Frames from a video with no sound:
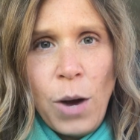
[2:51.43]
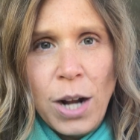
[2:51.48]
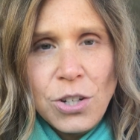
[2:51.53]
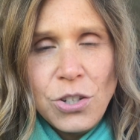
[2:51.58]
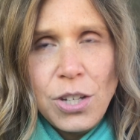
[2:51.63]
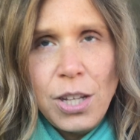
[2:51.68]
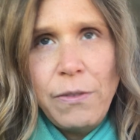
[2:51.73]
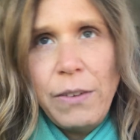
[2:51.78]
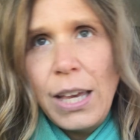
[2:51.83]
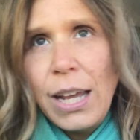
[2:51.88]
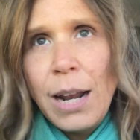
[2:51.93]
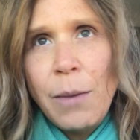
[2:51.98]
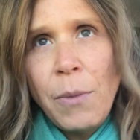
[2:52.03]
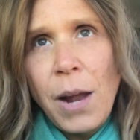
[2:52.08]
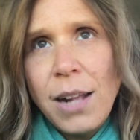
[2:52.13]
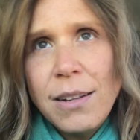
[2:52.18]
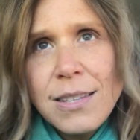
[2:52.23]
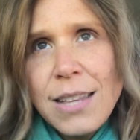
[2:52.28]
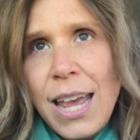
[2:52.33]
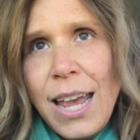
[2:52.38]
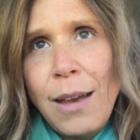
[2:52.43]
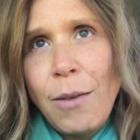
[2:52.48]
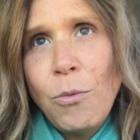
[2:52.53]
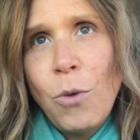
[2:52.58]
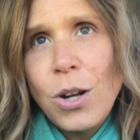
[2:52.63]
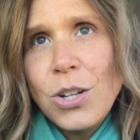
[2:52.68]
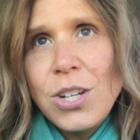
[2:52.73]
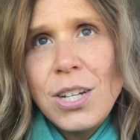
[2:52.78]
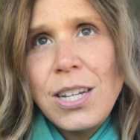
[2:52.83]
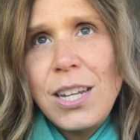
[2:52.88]
watched TV. And I'm not saying
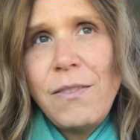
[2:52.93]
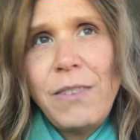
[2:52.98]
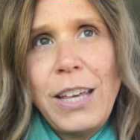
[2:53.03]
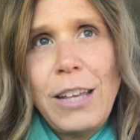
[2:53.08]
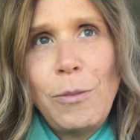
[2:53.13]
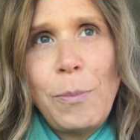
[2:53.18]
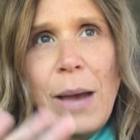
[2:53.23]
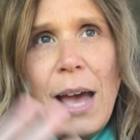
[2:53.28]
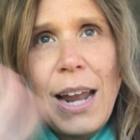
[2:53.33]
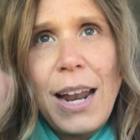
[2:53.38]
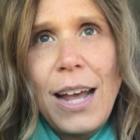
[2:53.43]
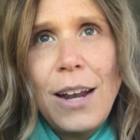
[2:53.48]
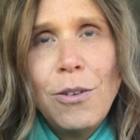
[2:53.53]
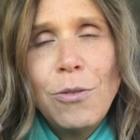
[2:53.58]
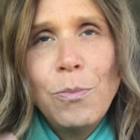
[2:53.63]
watching TV is bad.